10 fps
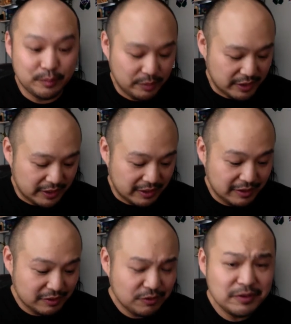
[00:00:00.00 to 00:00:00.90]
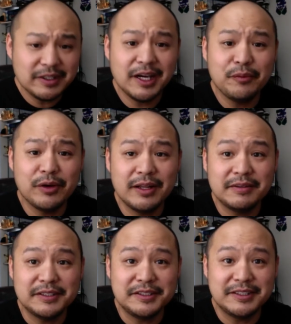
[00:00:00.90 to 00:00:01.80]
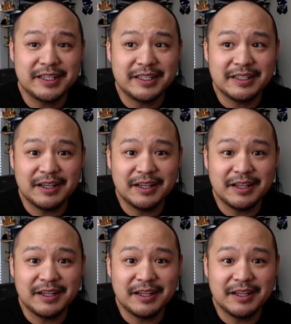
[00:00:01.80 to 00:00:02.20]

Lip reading: But over time, while I was using it,